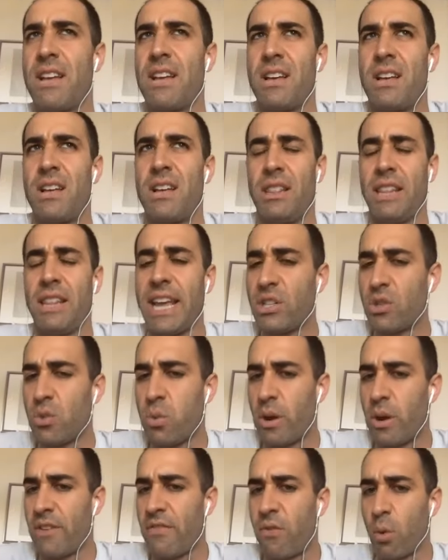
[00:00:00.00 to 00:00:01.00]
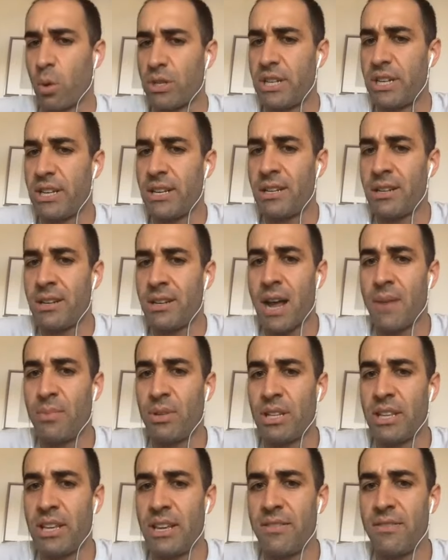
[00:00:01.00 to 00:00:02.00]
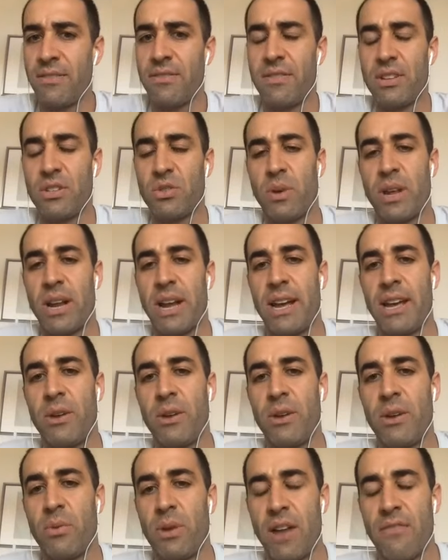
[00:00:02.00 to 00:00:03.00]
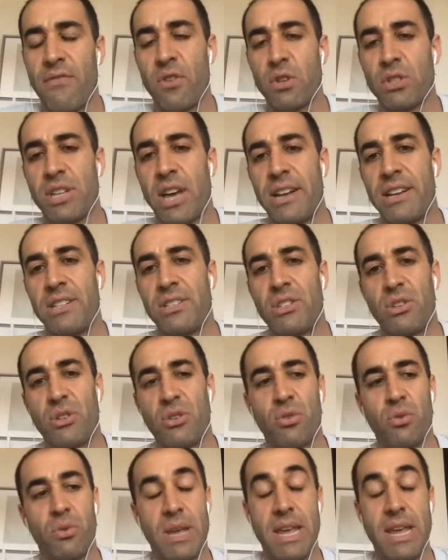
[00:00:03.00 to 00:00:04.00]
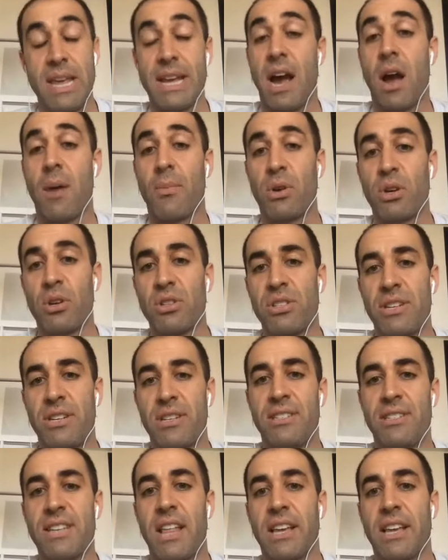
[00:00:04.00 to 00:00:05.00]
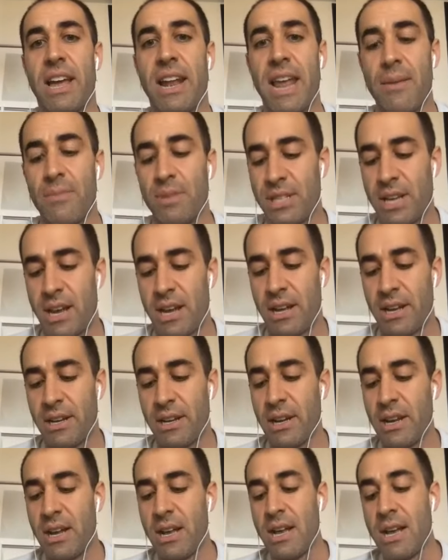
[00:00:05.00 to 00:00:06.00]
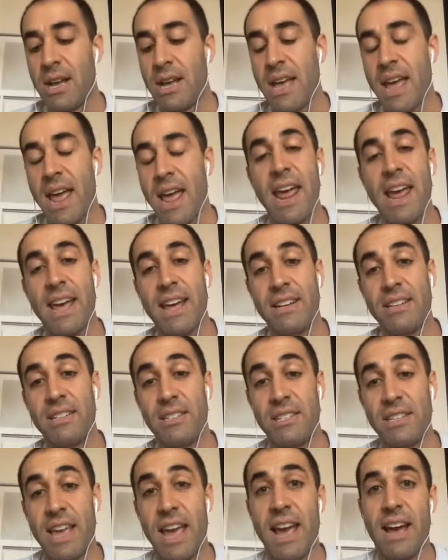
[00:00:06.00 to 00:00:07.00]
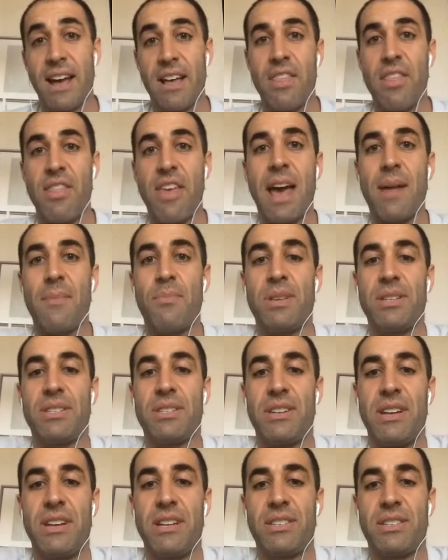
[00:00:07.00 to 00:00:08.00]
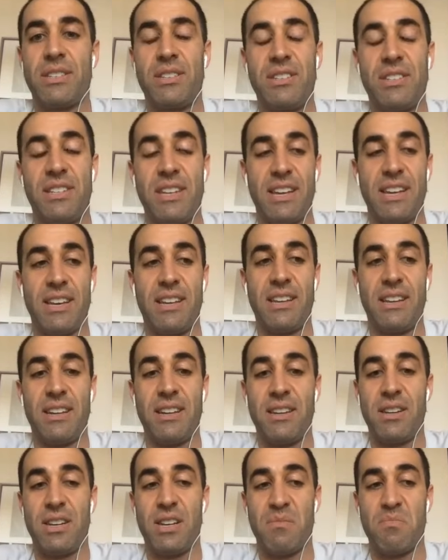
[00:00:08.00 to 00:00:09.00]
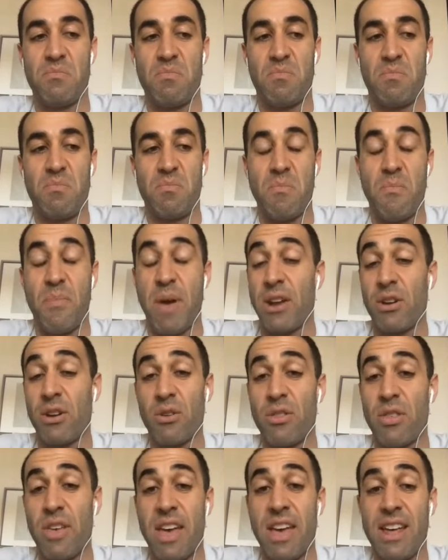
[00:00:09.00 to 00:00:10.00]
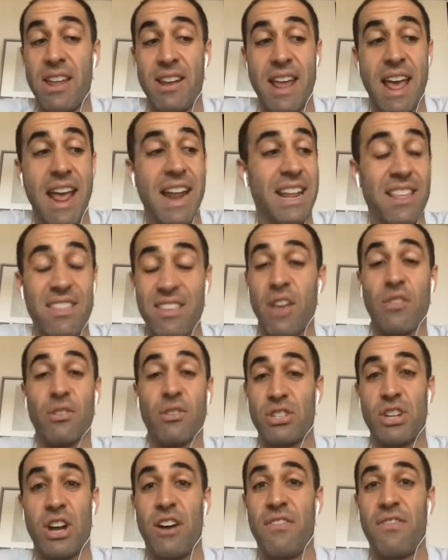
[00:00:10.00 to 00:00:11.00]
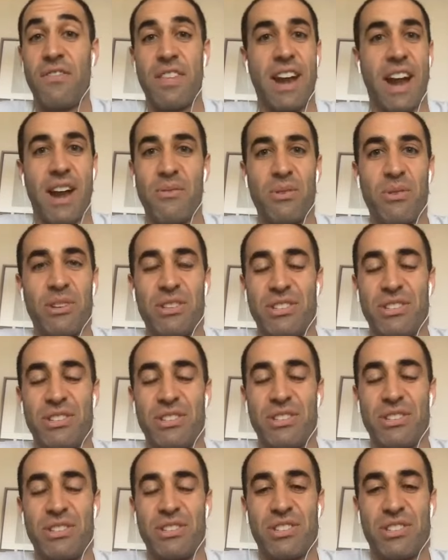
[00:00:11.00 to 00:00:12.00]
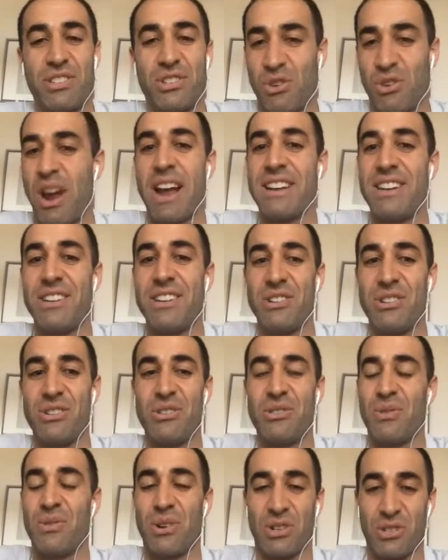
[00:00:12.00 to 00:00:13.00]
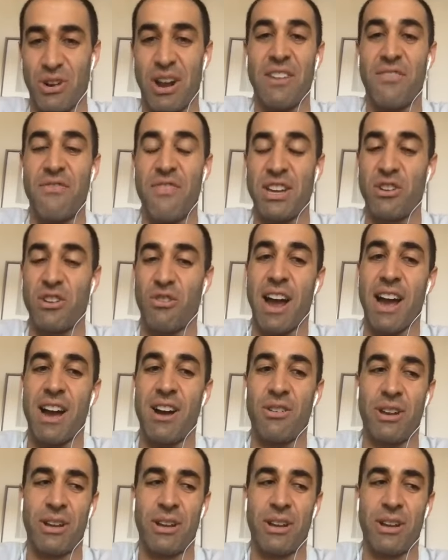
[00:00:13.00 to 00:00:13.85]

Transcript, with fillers: late 2014 i believe is when i when i first got into e-commerce and selling on amazon and yeah that business did better than any of the other stuff that i was trying to do or trying to figure out and